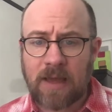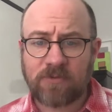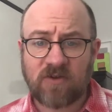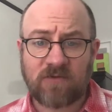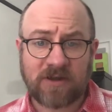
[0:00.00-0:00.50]

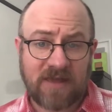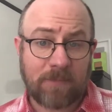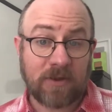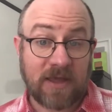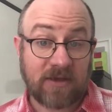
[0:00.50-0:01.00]
So, for
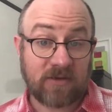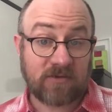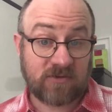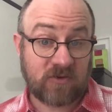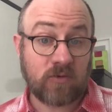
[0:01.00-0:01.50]
example, like a
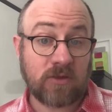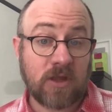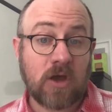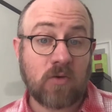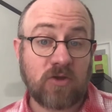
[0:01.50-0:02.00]
student
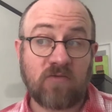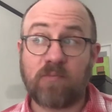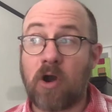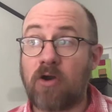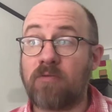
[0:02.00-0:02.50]
loan, you've
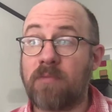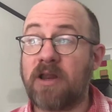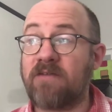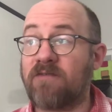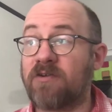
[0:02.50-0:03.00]
borrowed
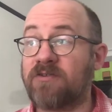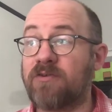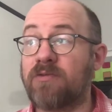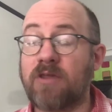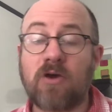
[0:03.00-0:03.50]
money for a
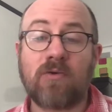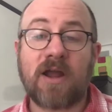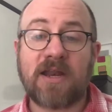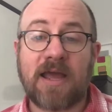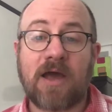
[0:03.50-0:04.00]
student loan
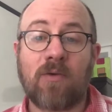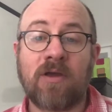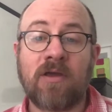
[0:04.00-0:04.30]
right now,